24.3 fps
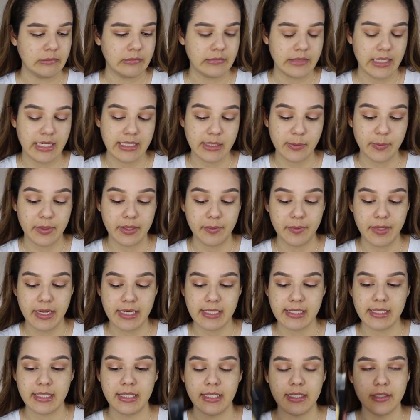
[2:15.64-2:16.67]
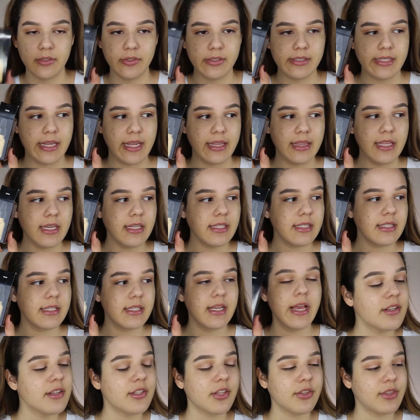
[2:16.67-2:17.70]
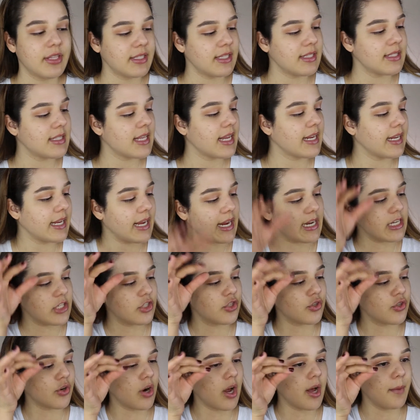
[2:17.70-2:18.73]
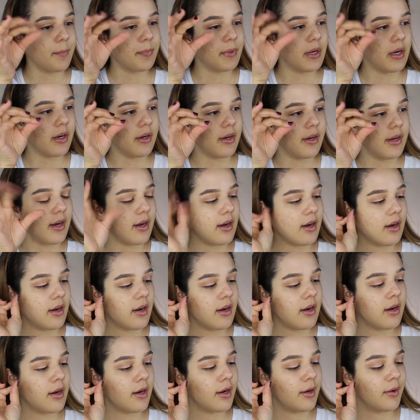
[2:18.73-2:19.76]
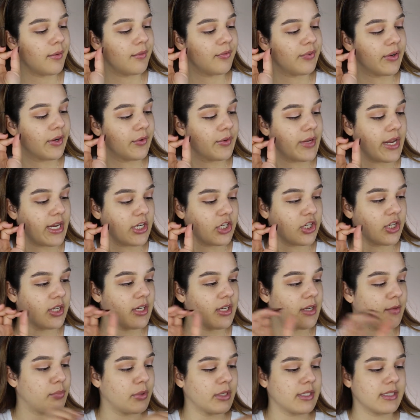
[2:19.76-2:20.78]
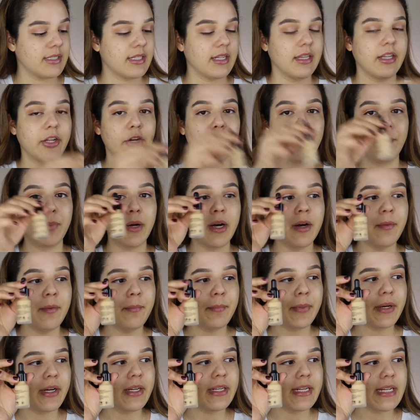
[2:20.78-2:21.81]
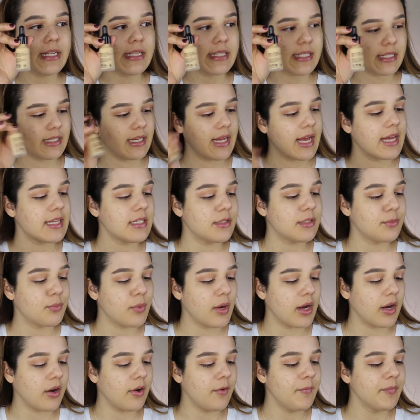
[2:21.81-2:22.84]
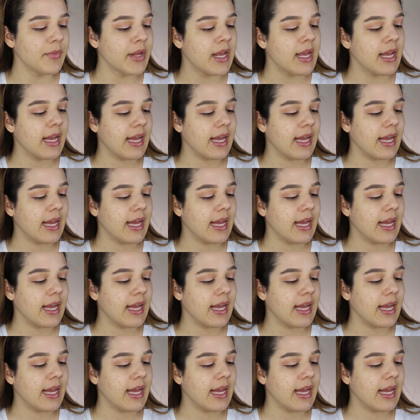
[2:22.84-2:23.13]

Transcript: That's what I'm guessing. It looks like this. So this is like a drop foundation. It brings a little pump on it as well.